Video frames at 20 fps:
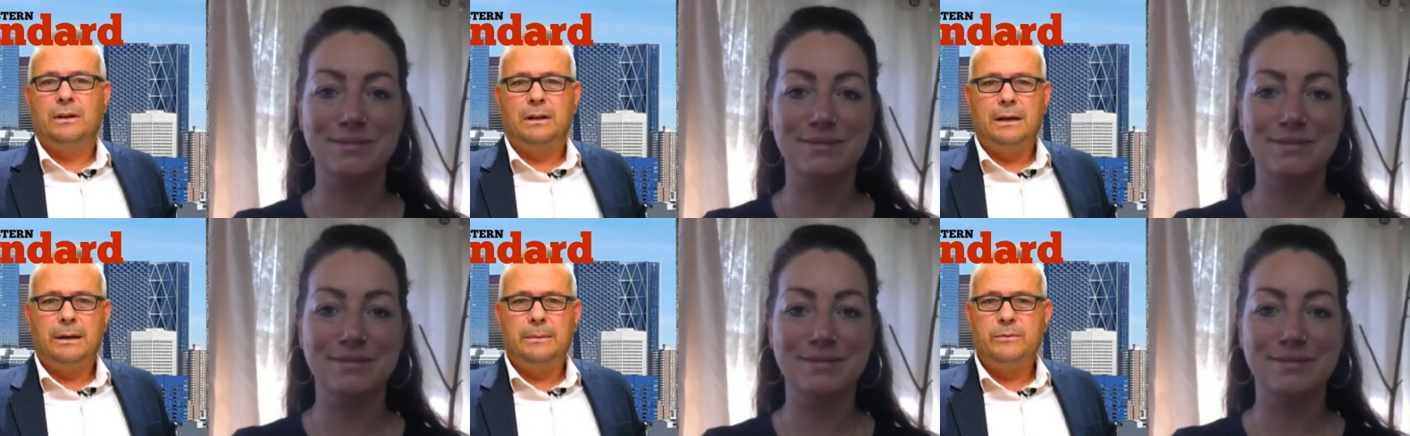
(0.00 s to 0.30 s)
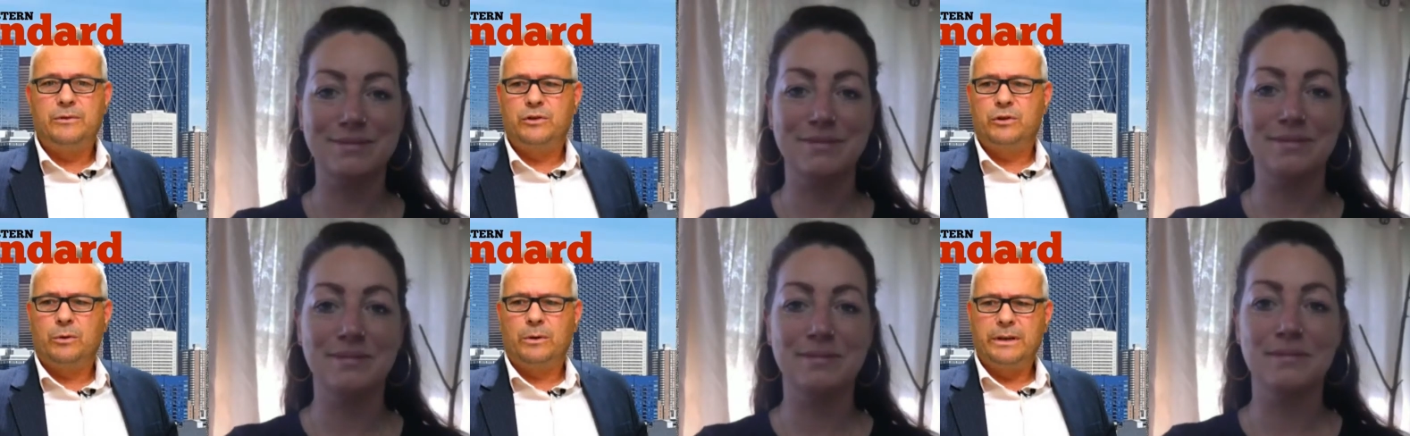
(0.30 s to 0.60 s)
Speaker 1: I'm
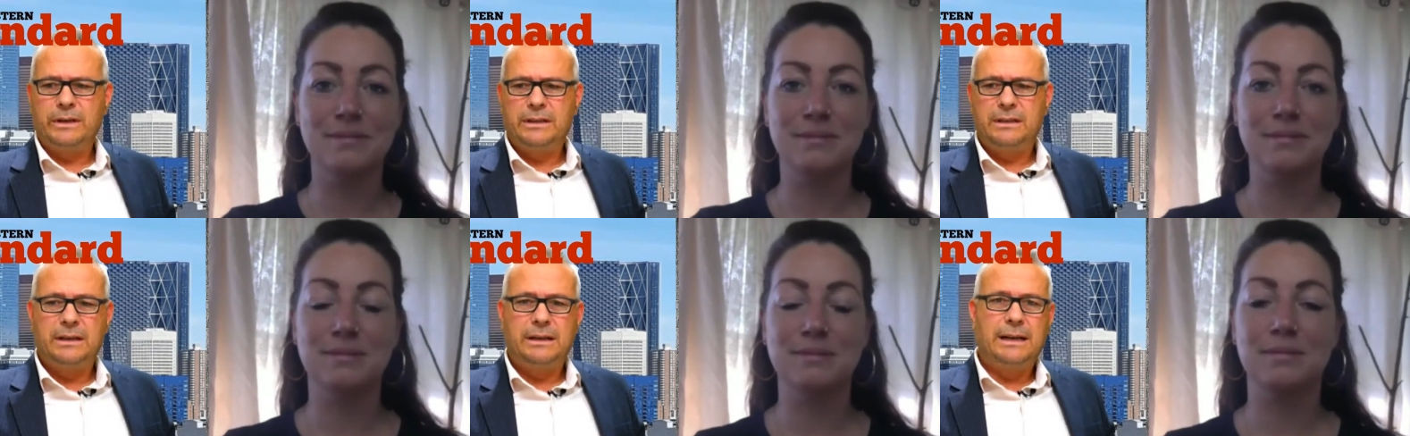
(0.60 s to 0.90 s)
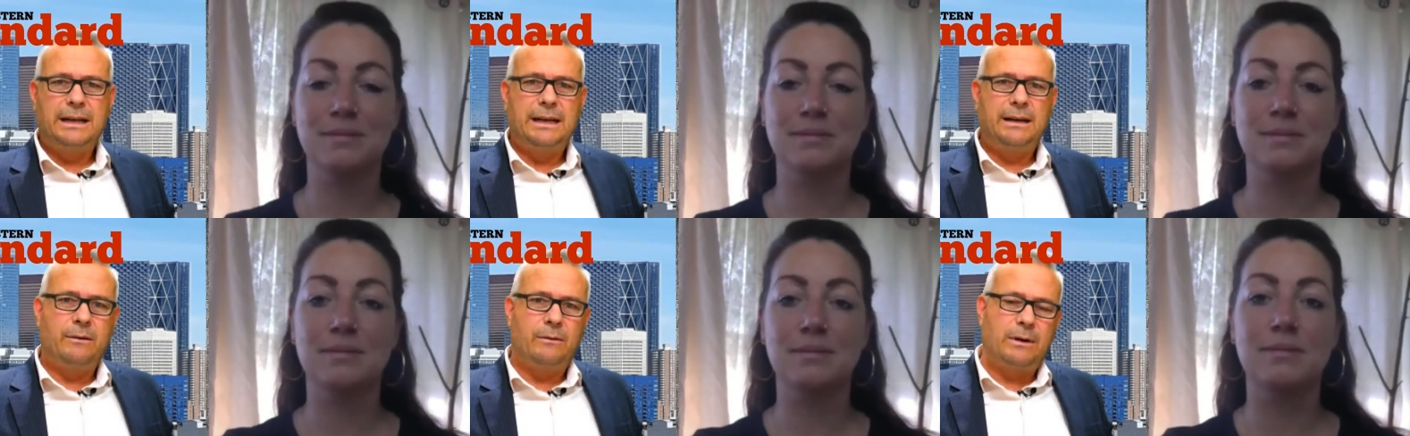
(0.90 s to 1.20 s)
joined
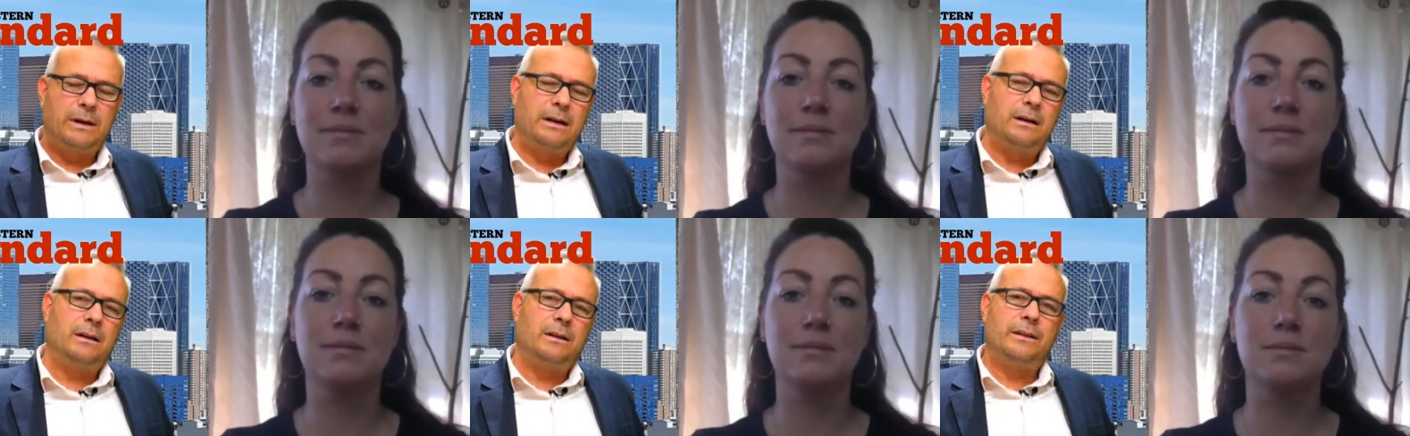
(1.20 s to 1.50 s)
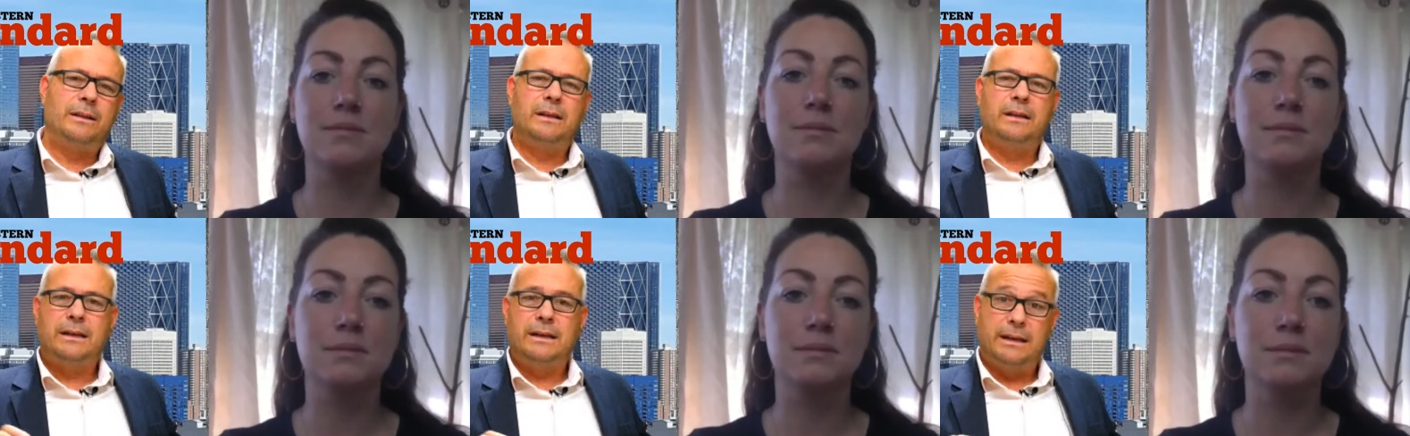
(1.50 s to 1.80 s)
today, right on
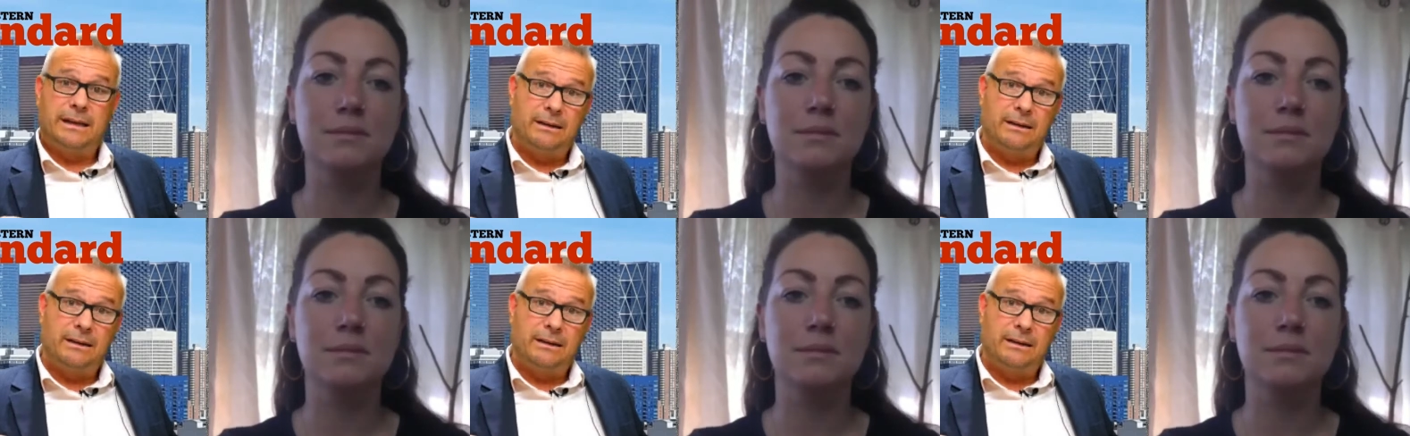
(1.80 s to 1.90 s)
the